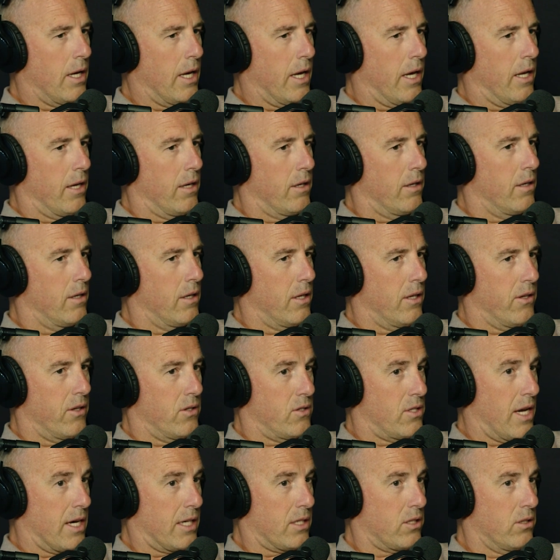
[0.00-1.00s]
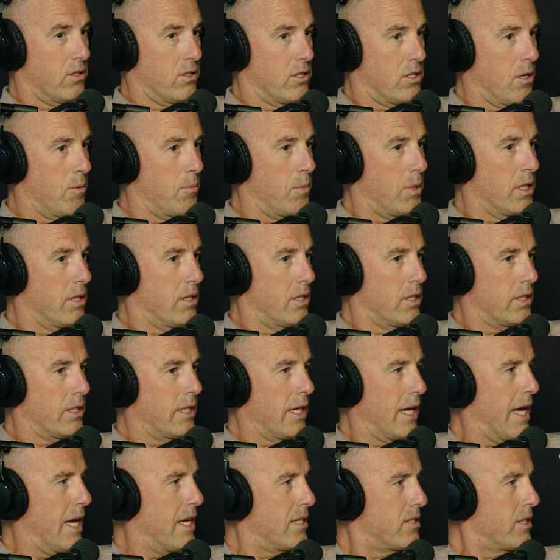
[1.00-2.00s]
And there's actually somebody that
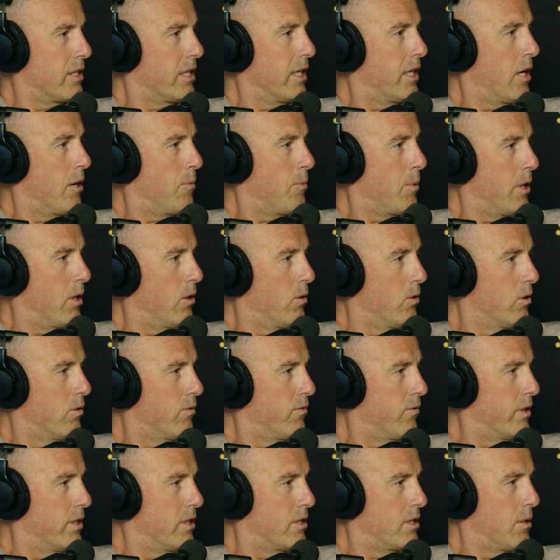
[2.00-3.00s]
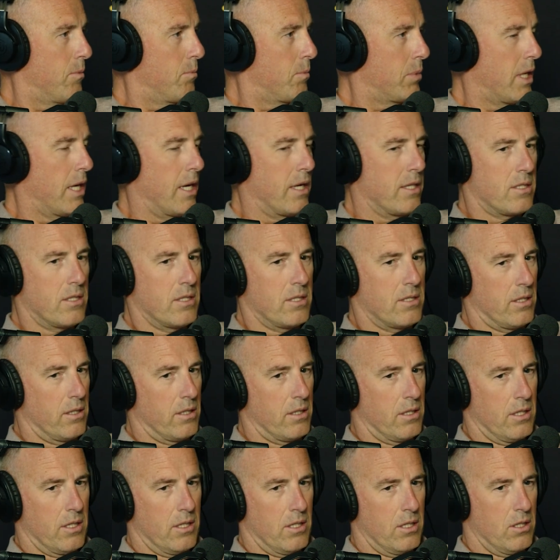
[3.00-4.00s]
has to get up on a roof in some cases
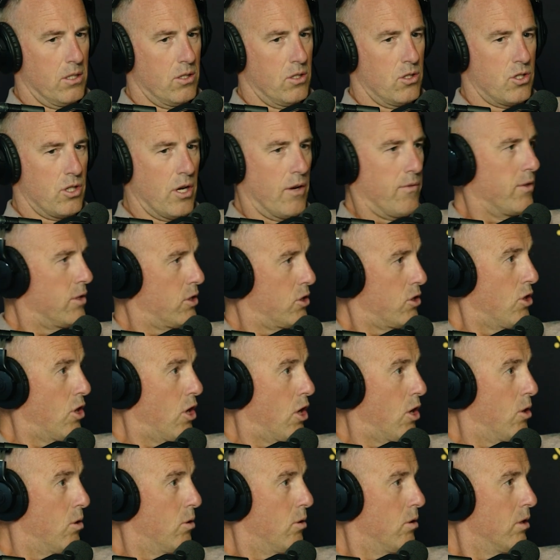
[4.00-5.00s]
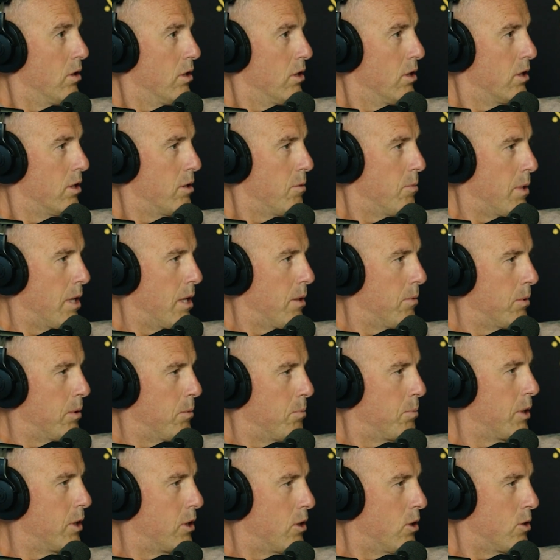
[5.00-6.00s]
and shovel snow to be able to
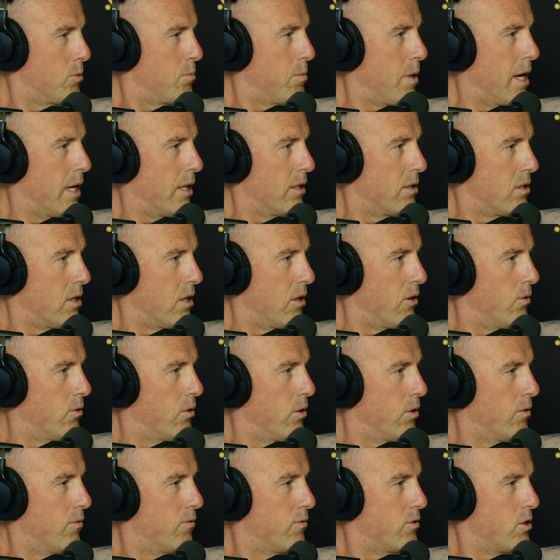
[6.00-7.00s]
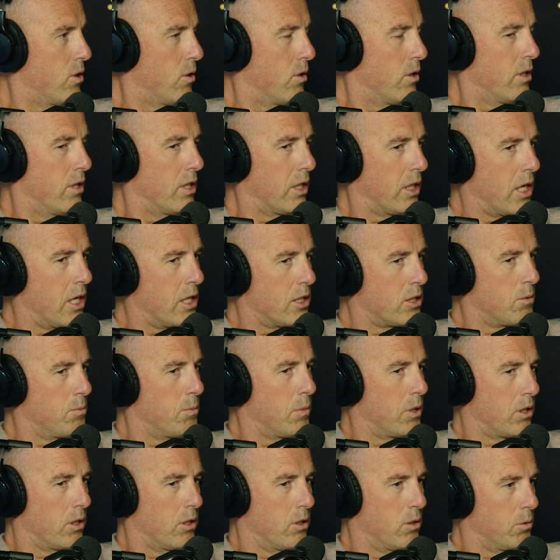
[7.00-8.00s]
put those panels on the roof so that the
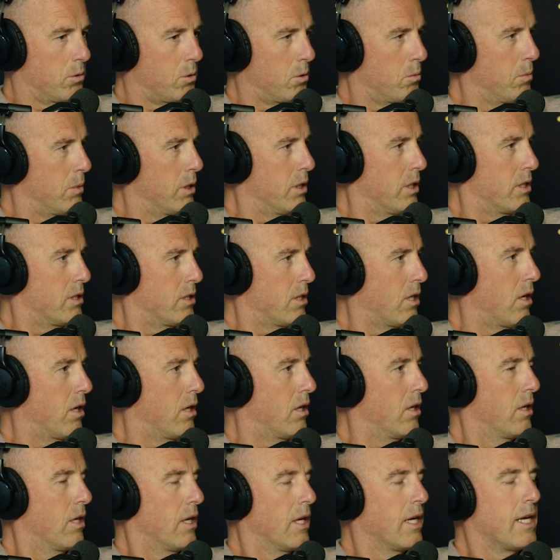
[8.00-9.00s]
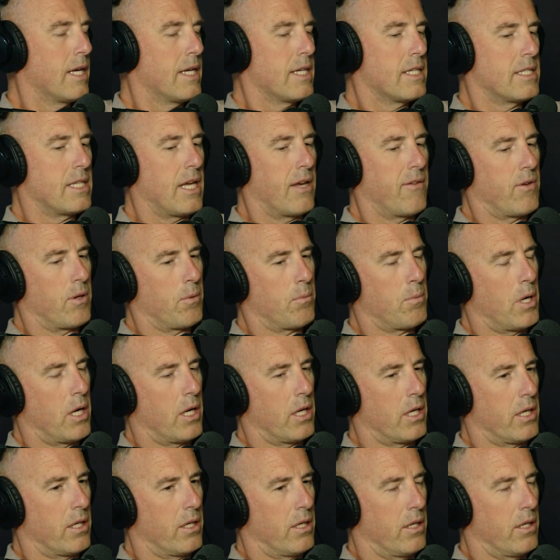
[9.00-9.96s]
customer can ultimately start saving money.